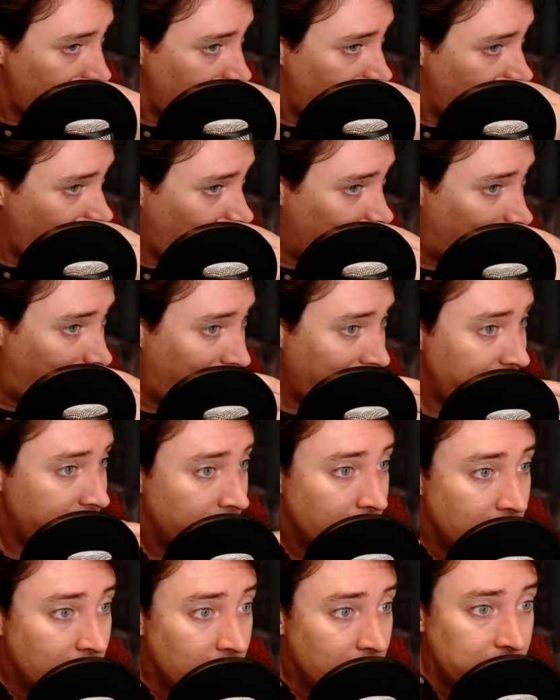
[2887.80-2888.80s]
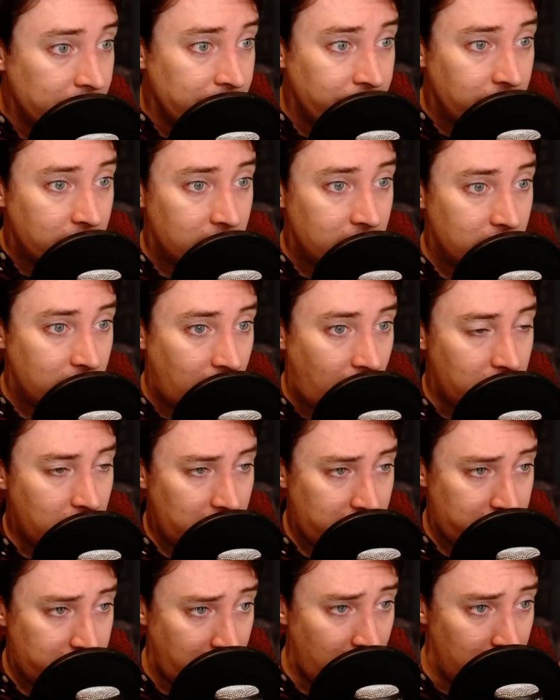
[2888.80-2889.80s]
All right. I
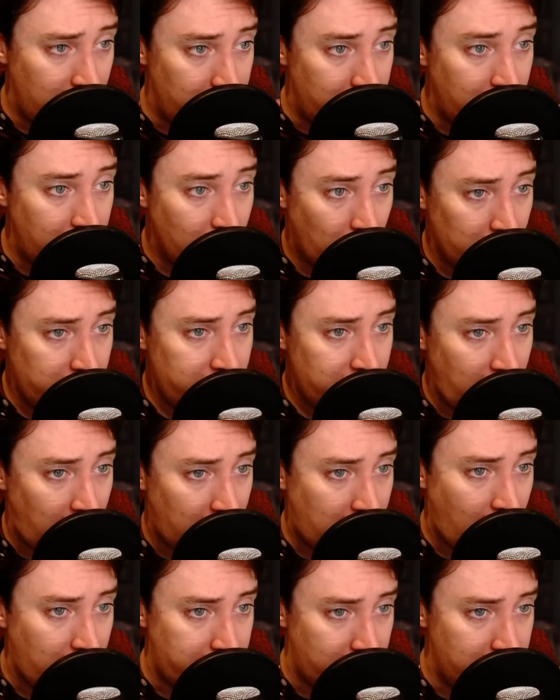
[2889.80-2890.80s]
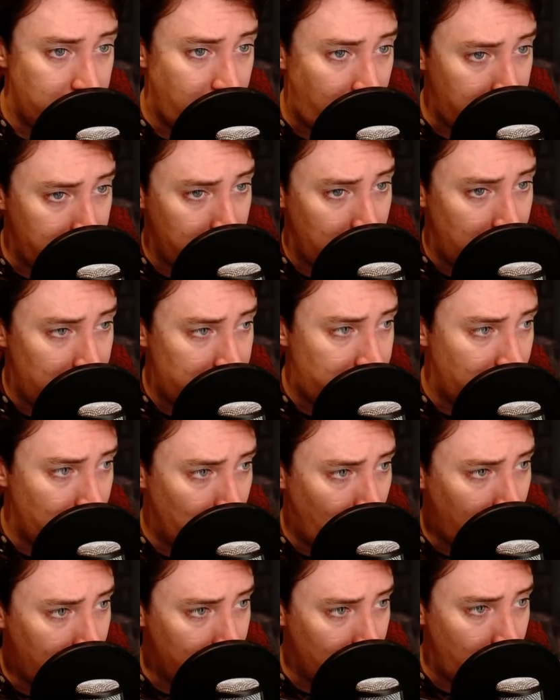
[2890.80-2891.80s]
must tell you that it wasn't like other nightmares
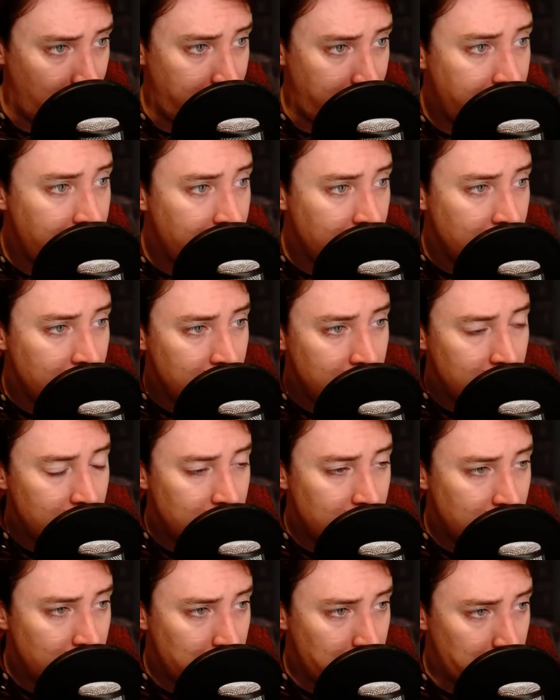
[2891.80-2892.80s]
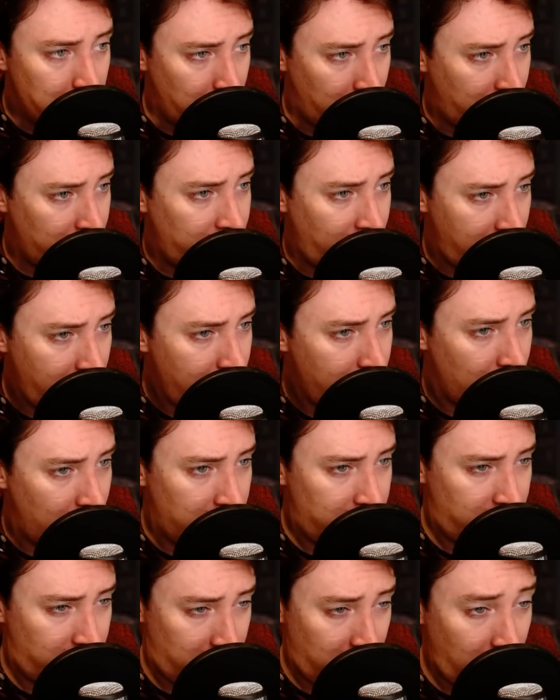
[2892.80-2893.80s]
in one way, because I didn't
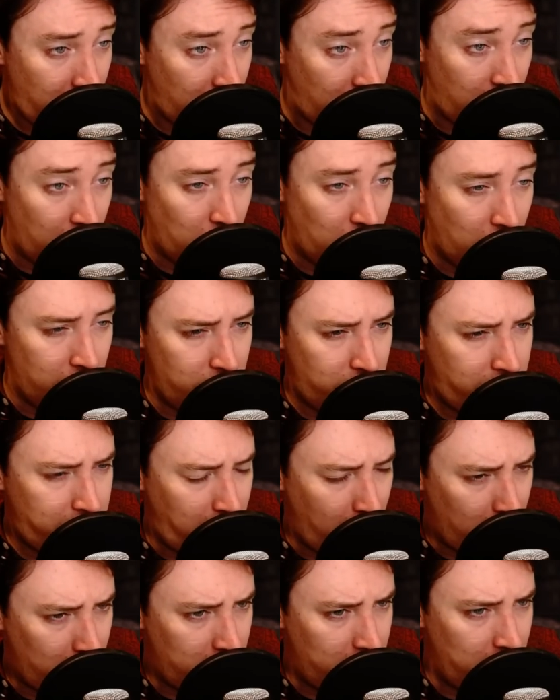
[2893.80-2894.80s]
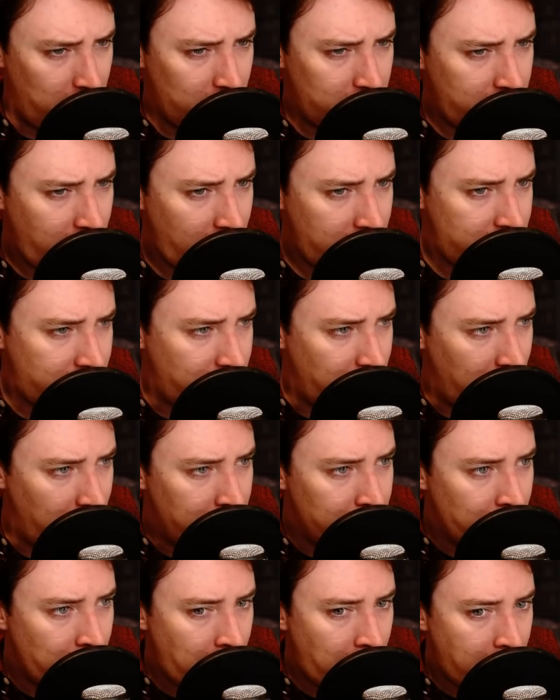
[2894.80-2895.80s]
really see anyone who spoke to me or touched me.
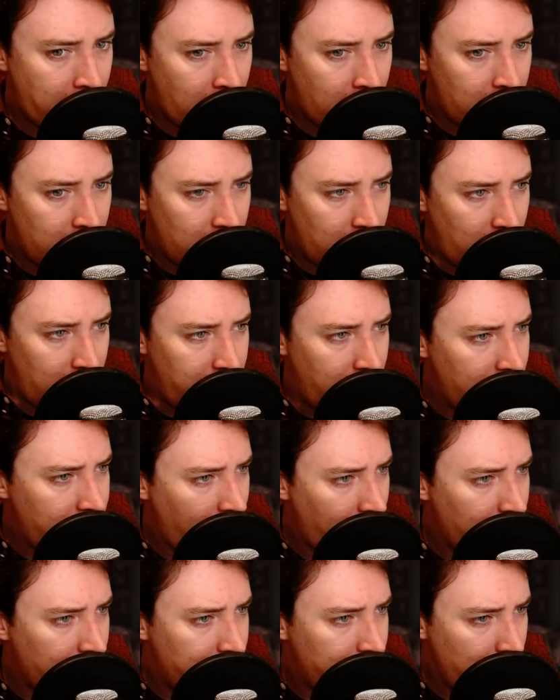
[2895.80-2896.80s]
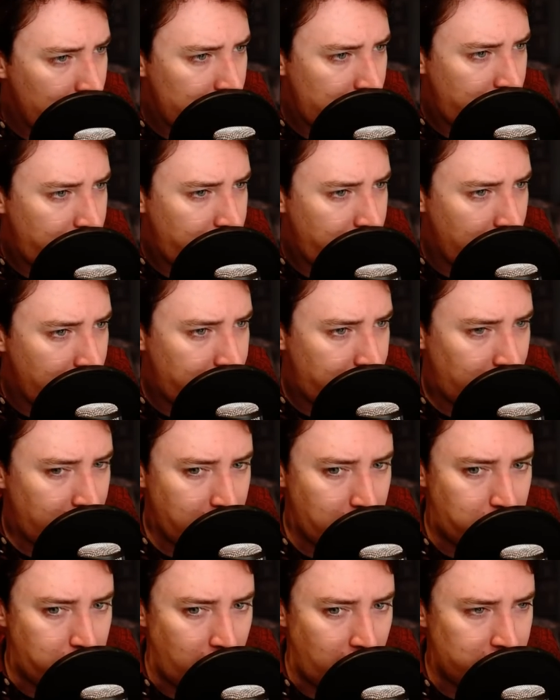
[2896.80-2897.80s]
And yet I was most fearfully
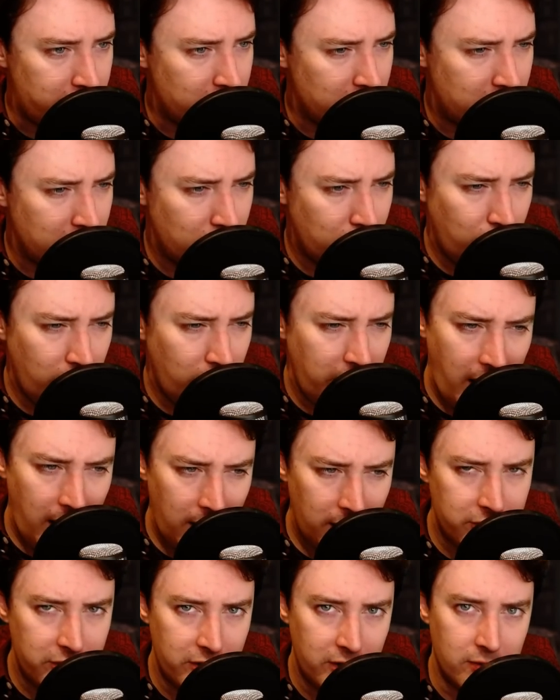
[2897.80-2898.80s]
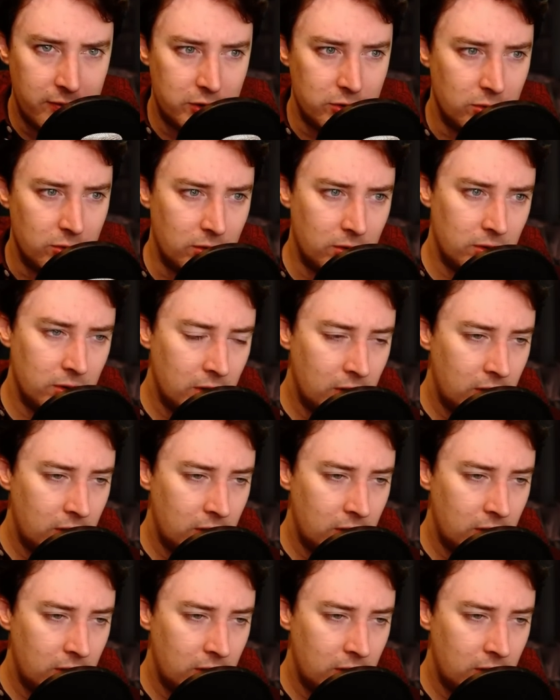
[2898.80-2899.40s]
impressed with the reality of it all.